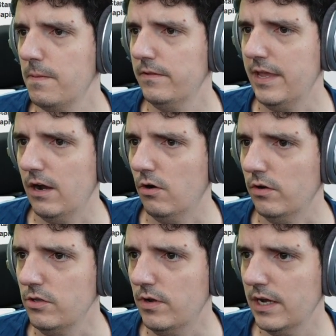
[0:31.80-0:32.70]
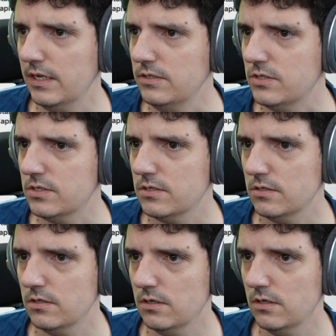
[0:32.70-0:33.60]
Now, you guys...
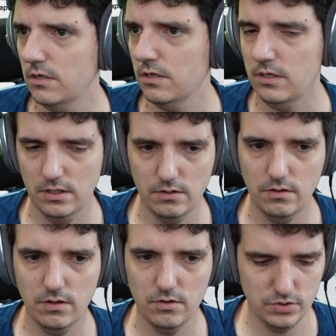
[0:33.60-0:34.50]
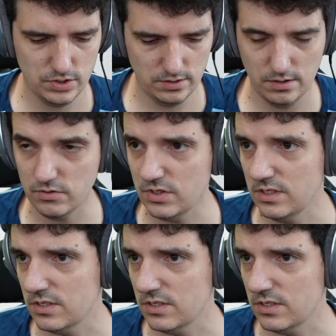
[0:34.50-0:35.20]
There's this,